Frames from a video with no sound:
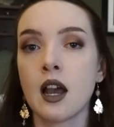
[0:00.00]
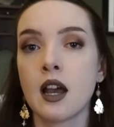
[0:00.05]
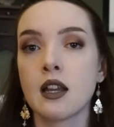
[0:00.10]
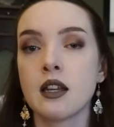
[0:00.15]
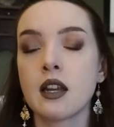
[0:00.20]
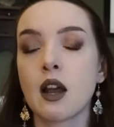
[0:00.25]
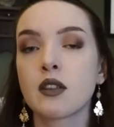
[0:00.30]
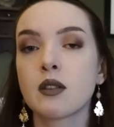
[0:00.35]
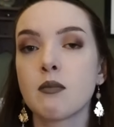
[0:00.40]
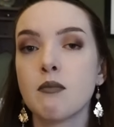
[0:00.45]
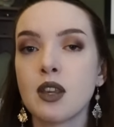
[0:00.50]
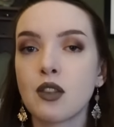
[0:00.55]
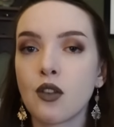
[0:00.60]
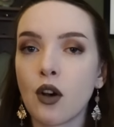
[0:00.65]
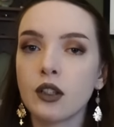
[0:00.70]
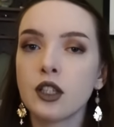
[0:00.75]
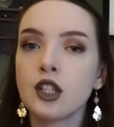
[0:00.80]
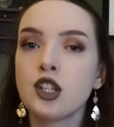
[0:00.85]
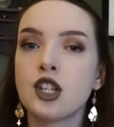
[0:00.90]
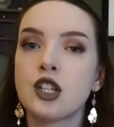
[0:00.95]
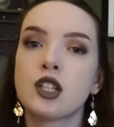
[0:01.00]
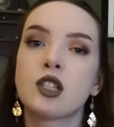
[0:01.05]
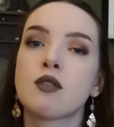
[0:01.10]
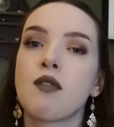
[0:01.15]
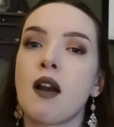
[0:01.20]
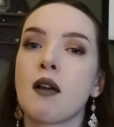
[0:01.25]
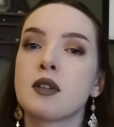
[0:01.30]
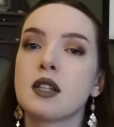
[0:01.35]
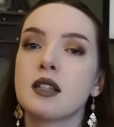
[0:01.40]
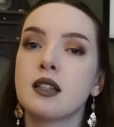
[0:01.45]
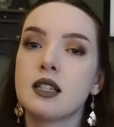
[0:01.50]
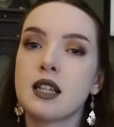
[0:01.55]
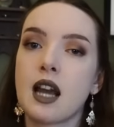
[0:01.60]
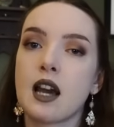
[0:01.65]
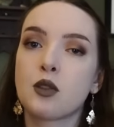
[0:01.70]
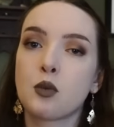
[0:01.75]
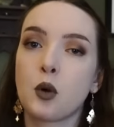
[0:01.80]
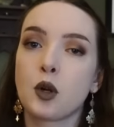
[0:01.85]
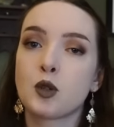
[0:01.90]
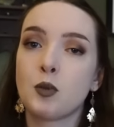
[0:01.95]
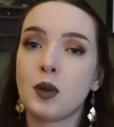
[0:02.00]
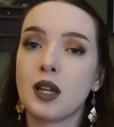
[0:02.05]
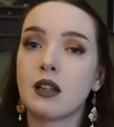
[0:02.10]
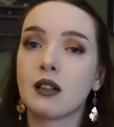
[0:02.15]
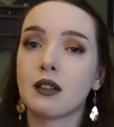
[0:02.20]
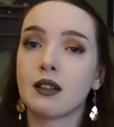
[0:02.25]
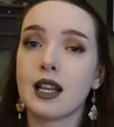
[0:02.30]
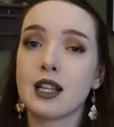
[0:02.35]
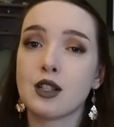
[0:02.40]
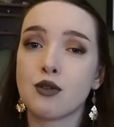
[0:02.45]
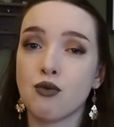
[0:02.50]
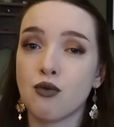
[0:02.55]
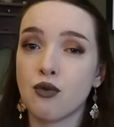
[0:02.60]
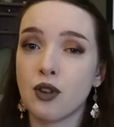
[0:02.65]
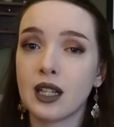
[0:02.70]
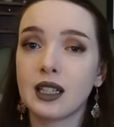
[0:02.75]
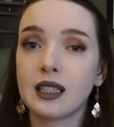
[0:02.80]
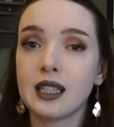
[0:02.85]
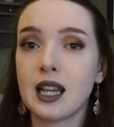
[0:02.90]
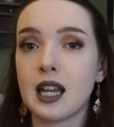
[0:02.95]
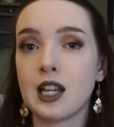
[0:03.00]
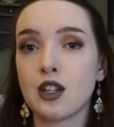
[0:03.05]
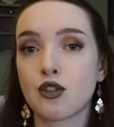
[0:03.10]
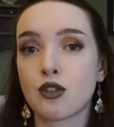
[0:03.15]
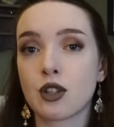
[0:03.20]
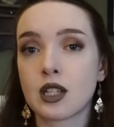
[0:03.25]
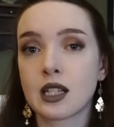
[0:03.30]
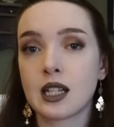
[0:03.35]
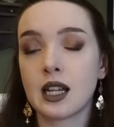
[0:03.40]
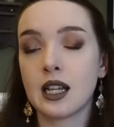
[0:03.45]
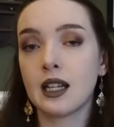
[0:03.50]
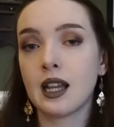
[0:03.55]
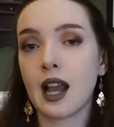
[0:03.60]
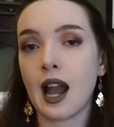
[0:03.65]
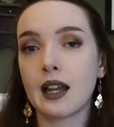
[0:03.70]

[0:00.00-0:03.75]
Now, the mythology surrounding the Death Watch Beetle is really interesting,